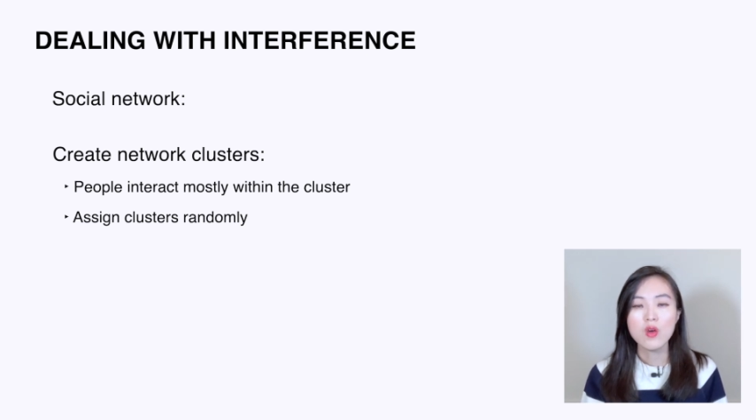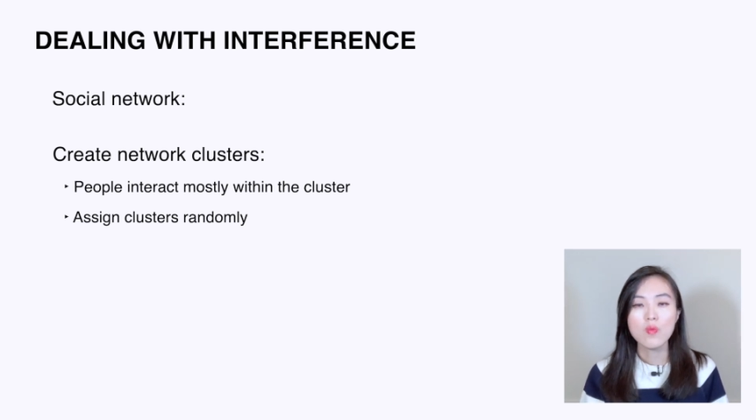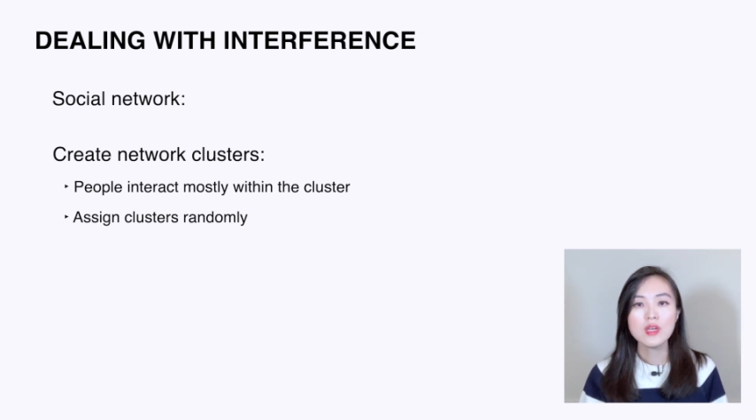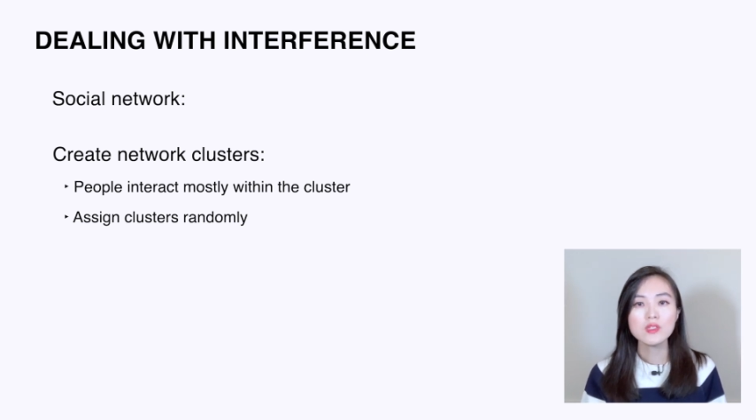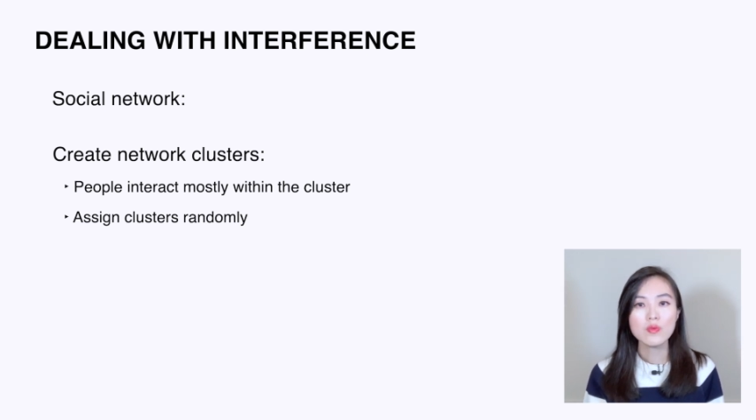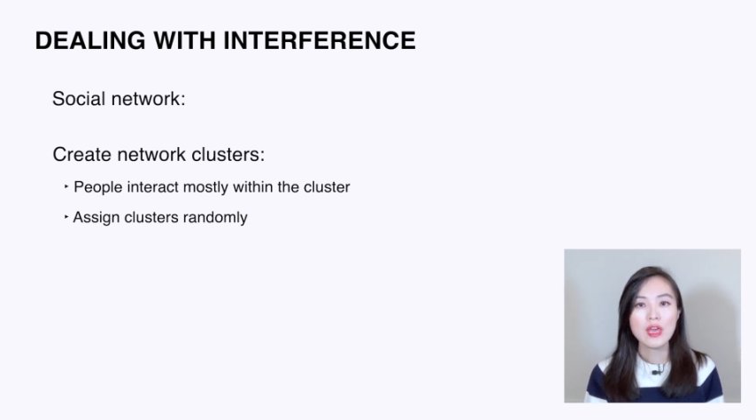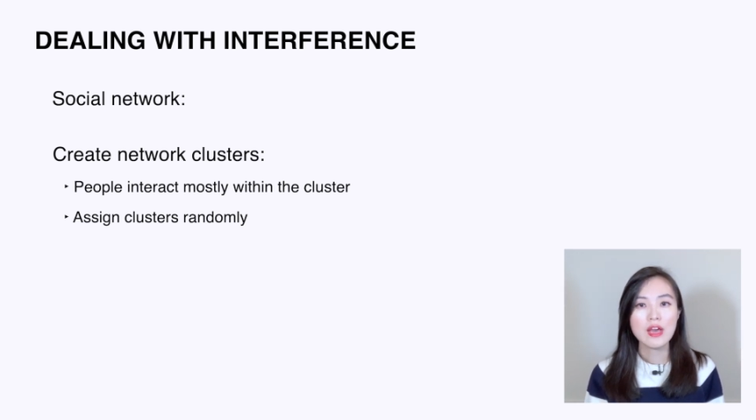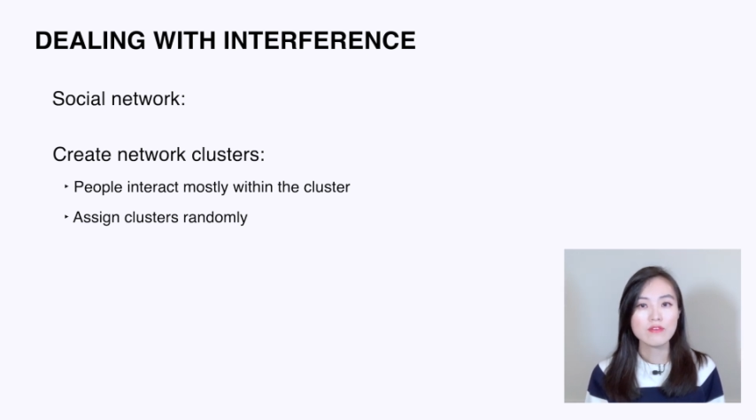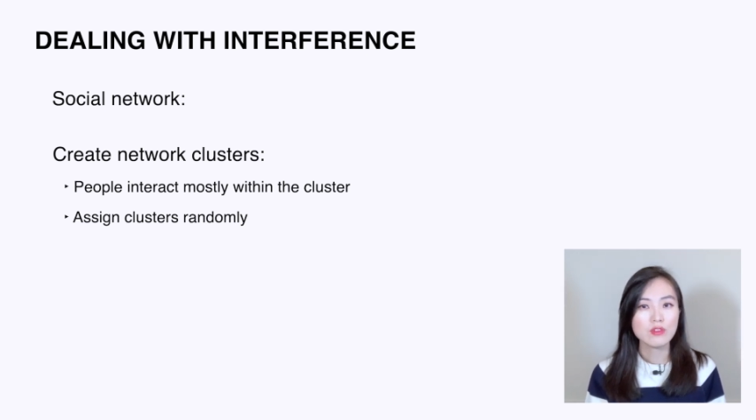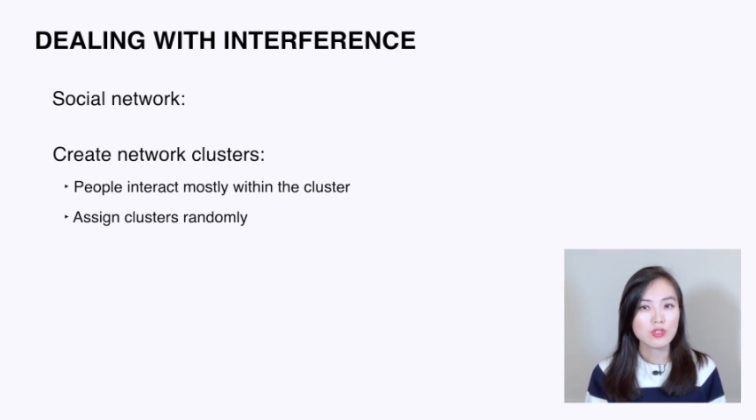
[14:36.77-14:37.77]
Once we
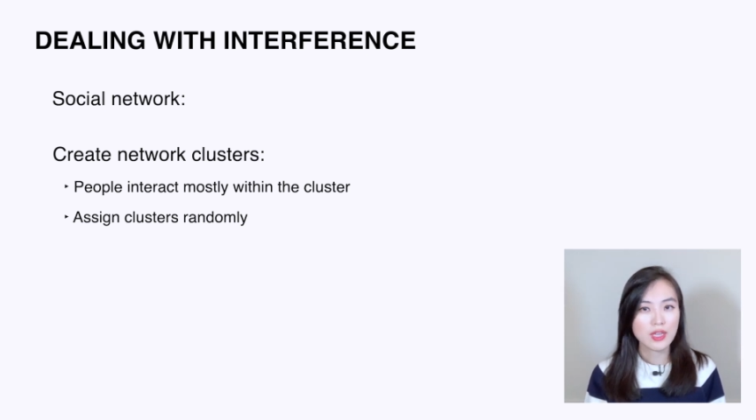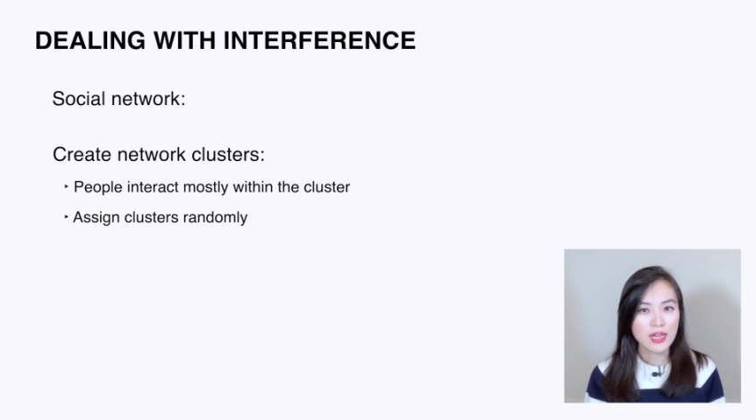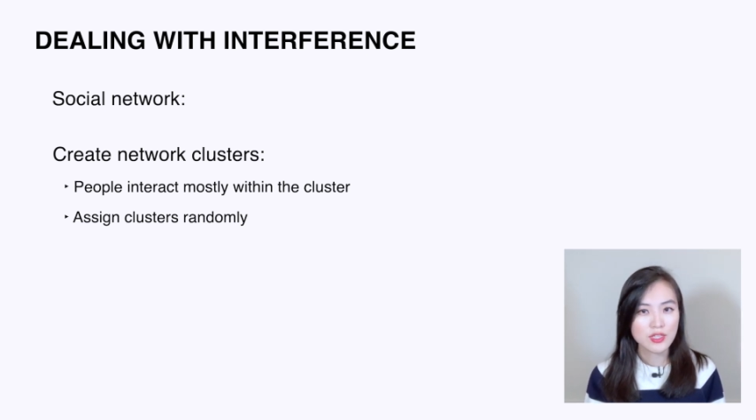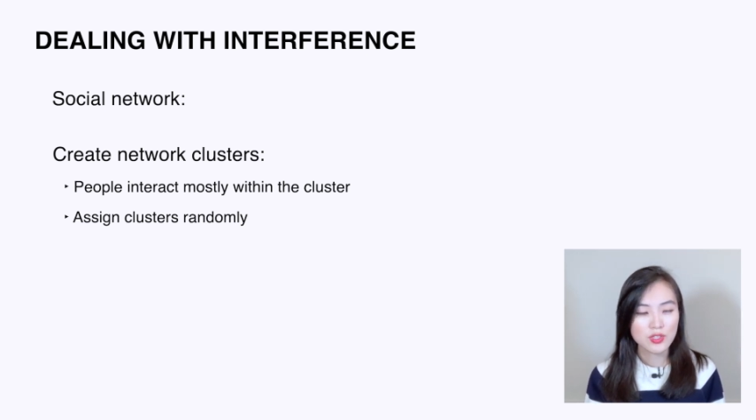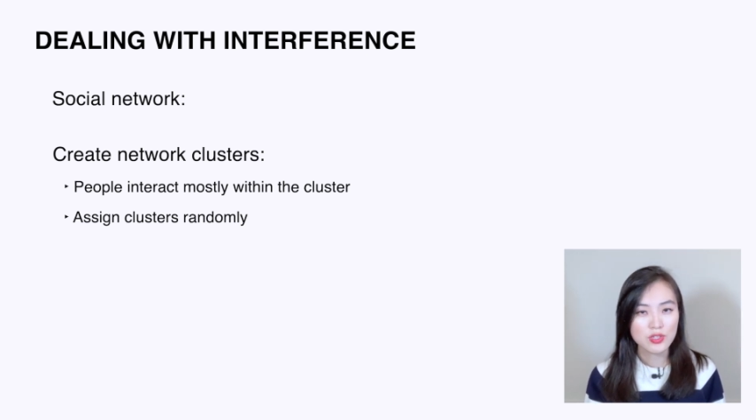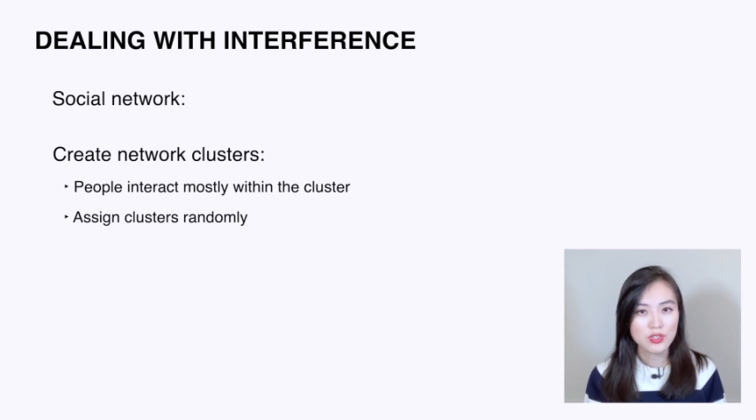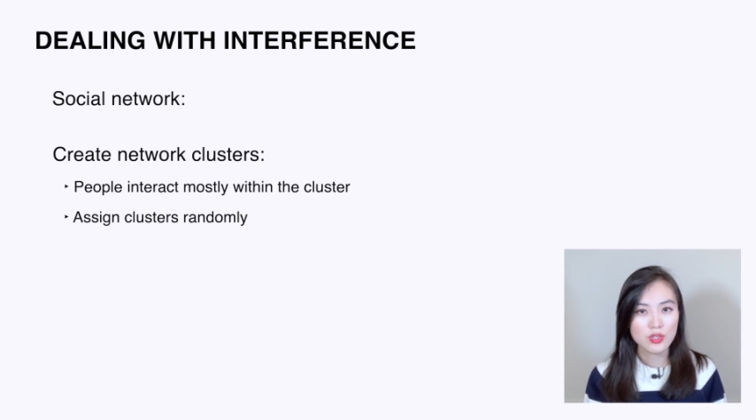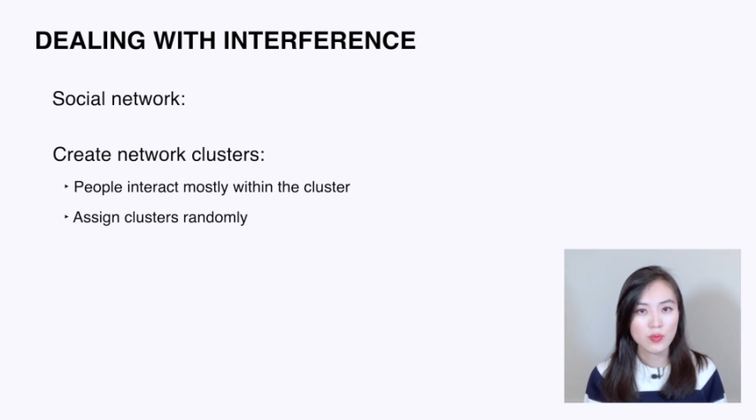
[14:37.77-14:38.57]
have those clusters,